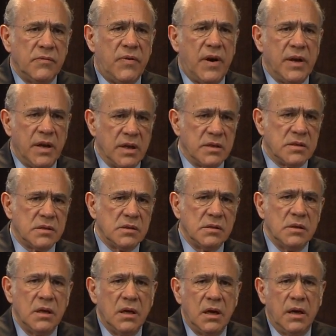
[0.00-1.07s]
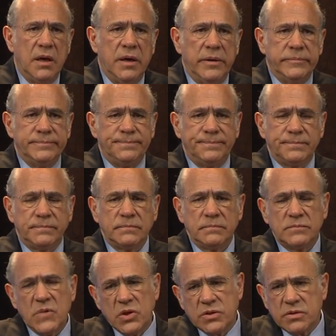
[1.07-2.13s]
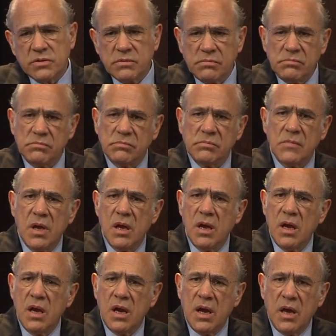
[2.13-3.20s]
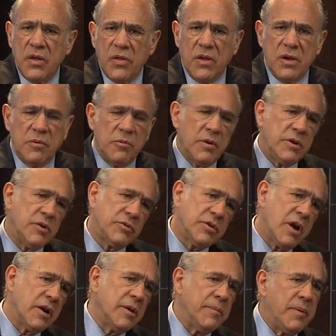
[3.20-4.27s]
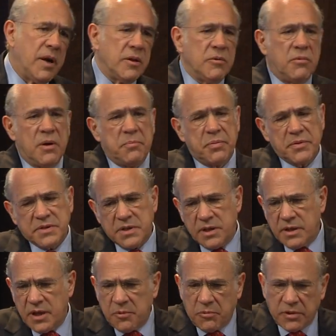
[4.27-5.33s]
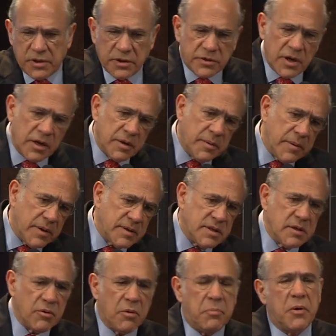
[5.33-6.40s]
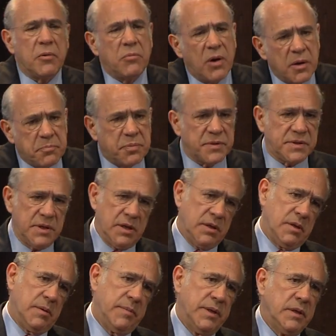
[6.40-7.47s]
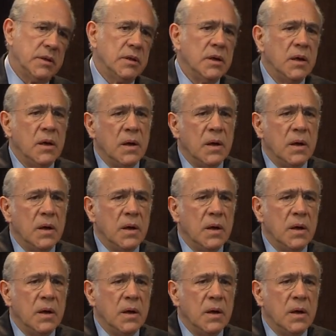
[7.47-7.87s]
Finance. It's what you're talking about, the 1%, then what you're talking about, 0.1%.